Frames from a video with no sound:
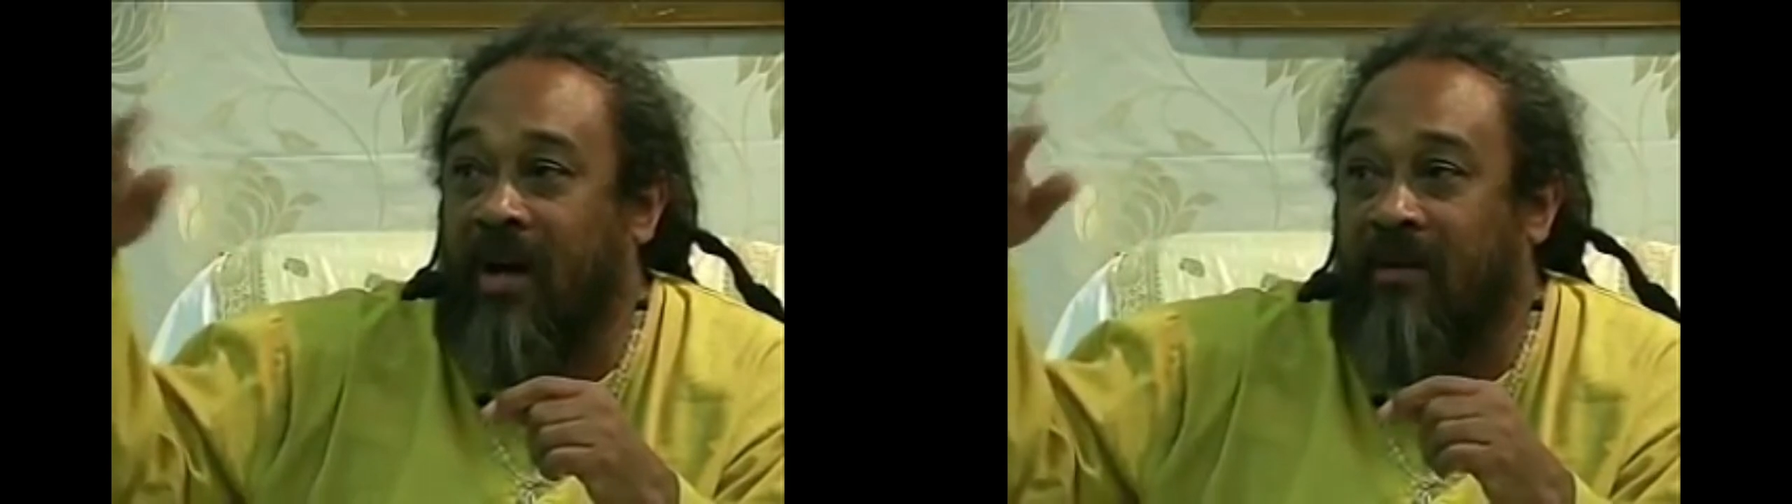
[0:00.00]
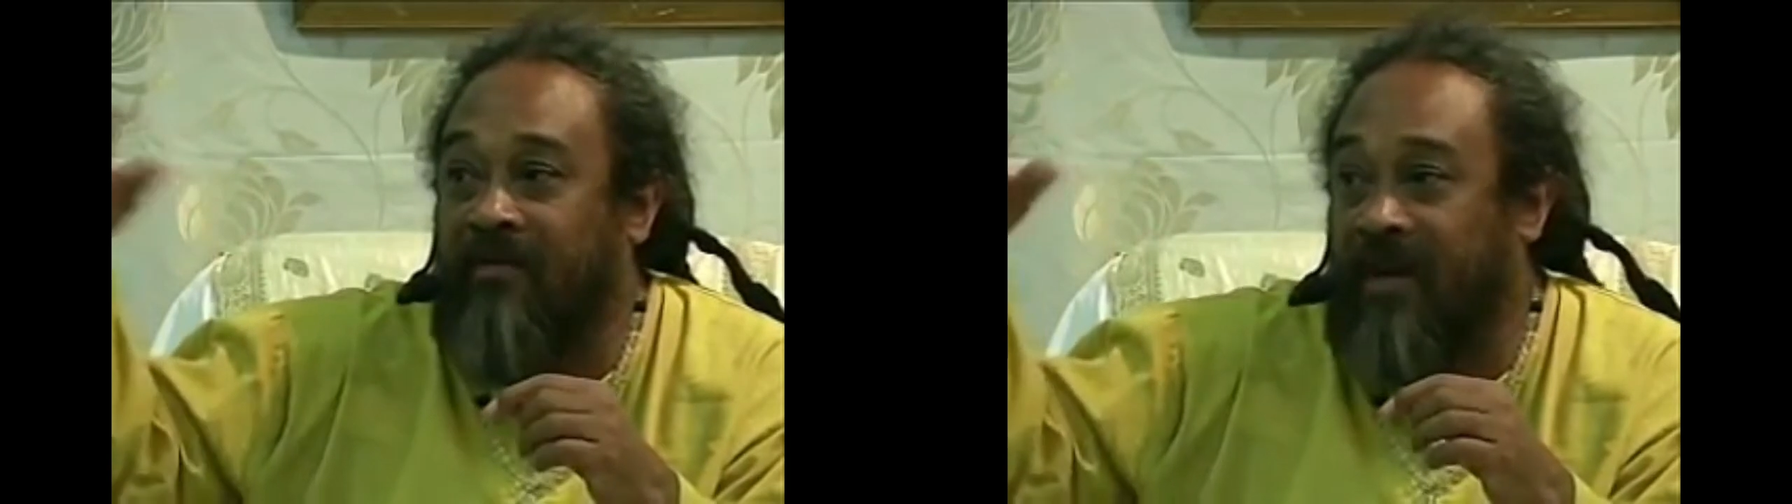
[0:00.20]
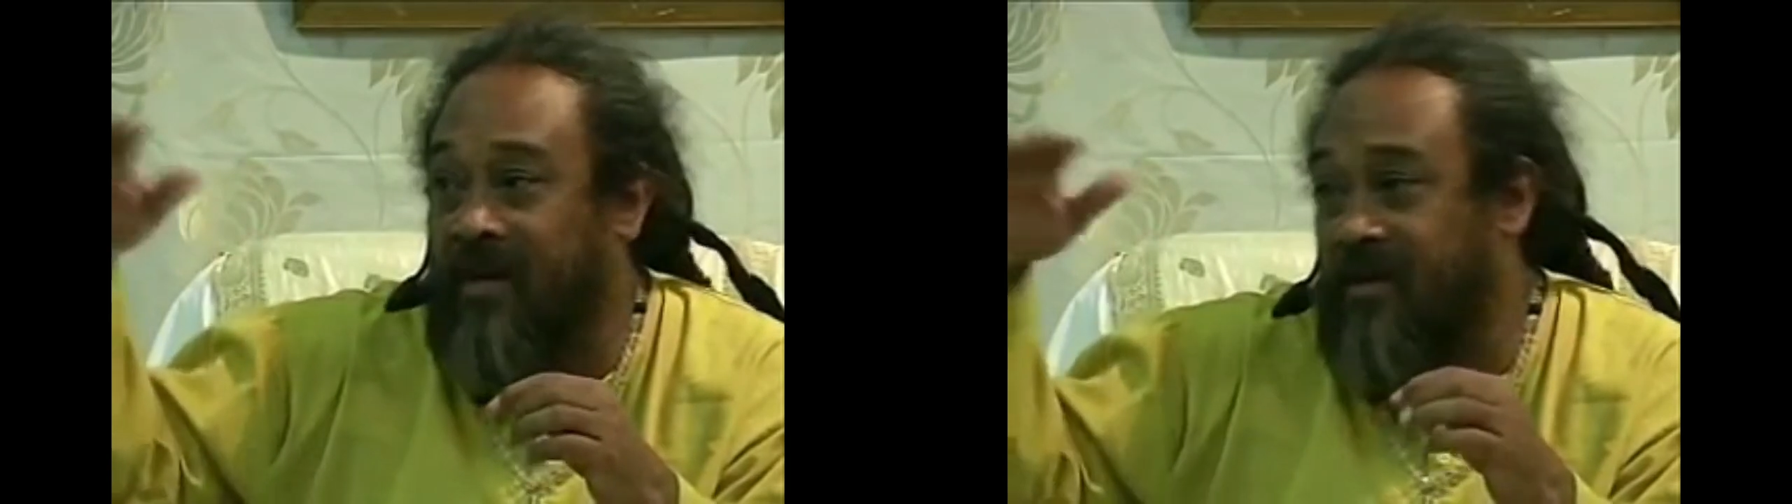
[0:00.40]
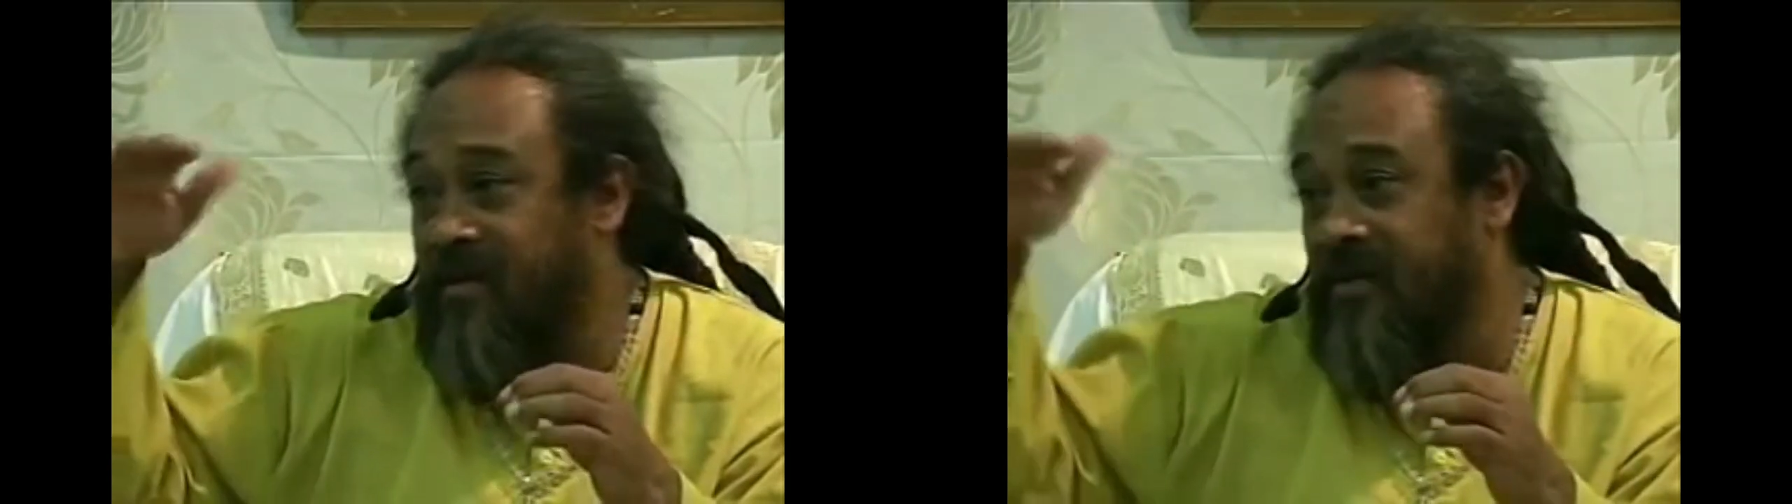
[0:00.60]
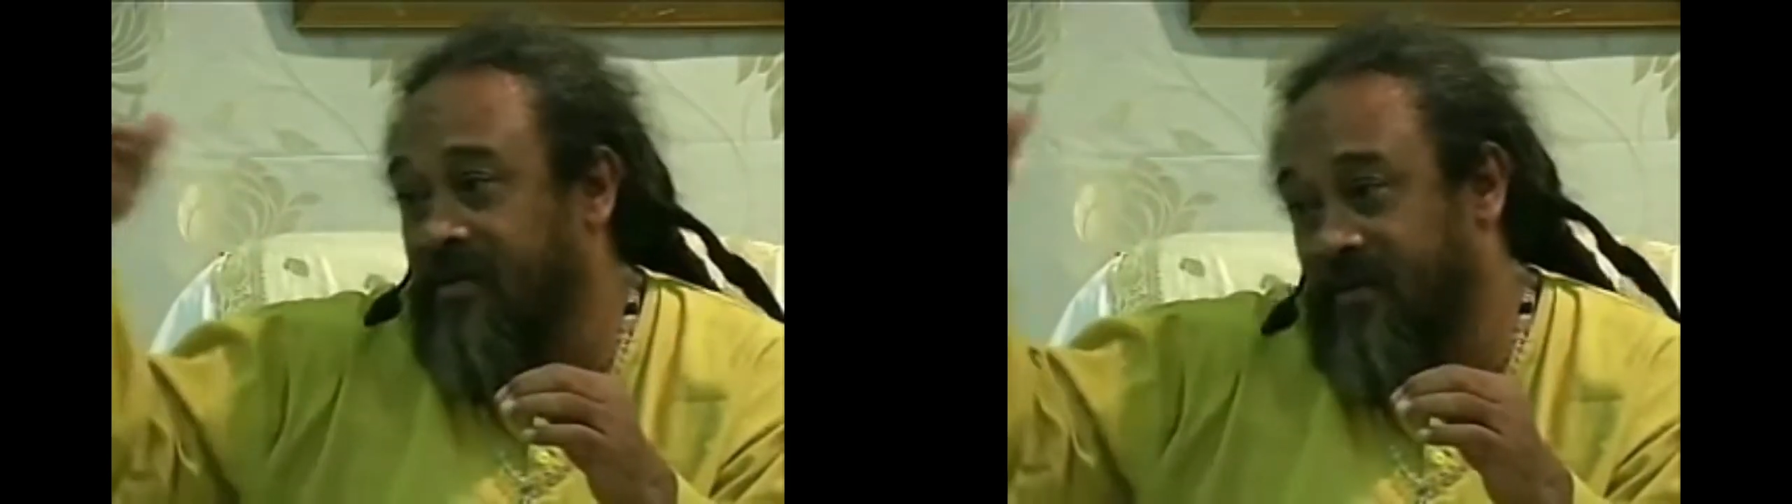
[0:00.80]
arrive
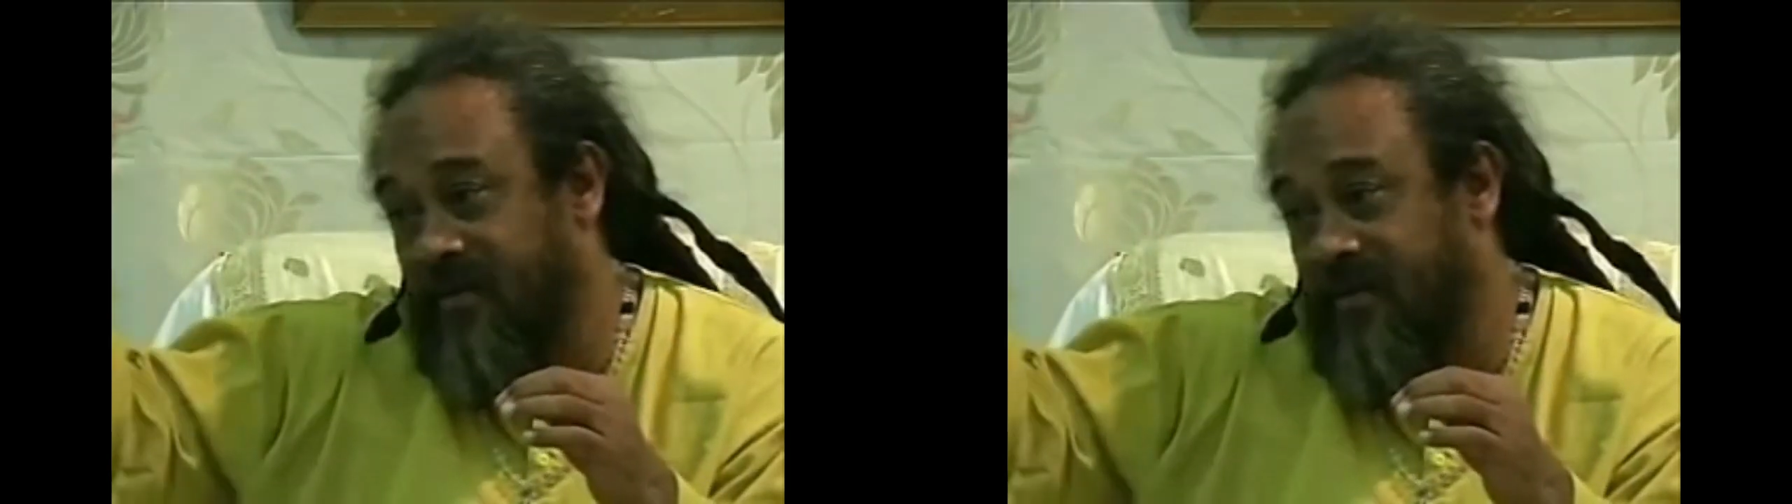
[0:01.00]
at